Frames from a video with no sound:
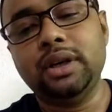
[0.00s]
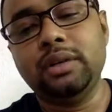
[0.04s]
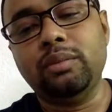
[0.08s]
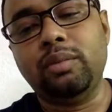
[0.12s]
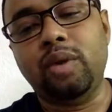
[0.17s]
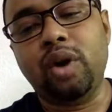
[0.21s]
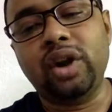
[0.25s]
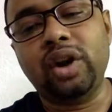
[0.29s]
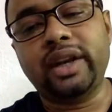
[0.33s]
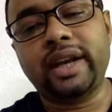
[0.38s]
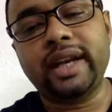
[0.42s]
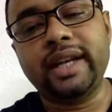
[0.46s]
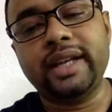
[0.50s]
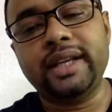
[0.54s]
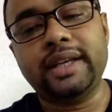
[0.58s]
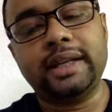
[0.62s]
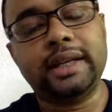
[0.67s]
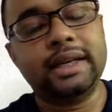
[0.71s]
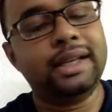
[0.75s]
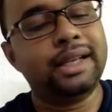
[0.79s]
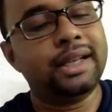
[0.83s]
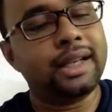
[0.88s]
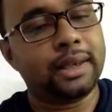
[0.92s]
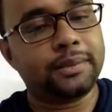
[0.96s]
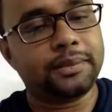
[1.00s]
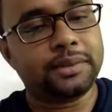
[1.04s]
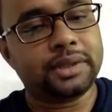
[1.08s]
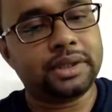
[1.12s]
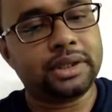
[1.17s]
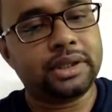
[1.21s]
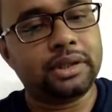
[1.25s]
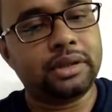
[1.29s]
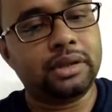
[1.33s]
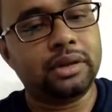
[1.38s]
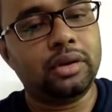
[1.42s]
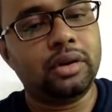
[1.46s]
volcanic
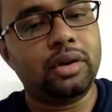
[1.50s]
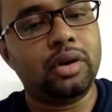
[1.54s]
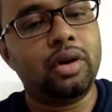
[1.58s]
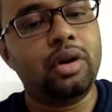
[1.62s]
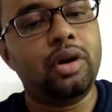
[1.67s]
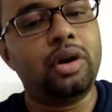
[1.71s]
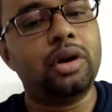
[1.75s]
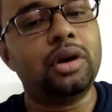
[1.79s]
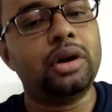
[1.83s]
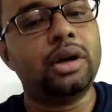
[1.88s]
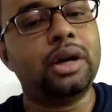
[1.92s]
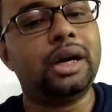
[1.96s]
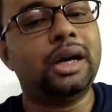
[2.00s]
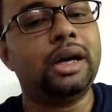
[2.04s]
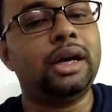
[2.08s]
eruption or